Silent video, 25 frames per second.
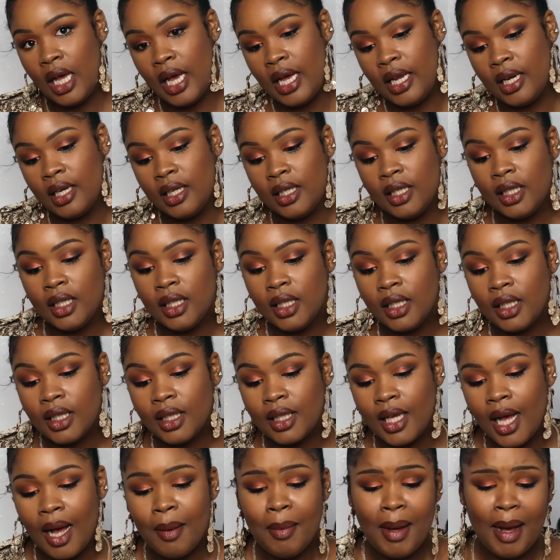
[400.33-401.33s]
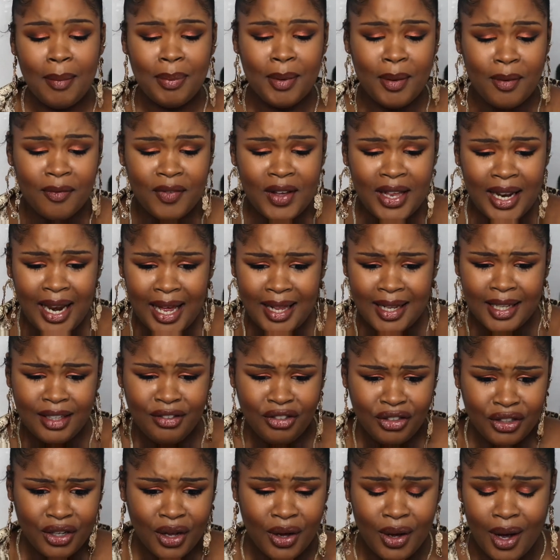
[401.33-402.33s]
and I'm happy with it like
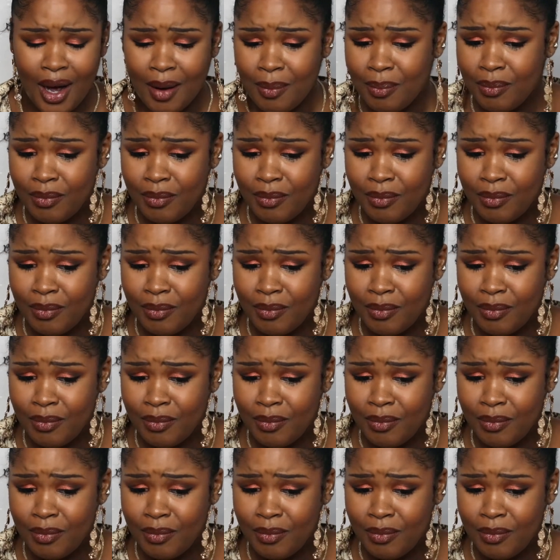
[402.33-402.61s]
this, you know.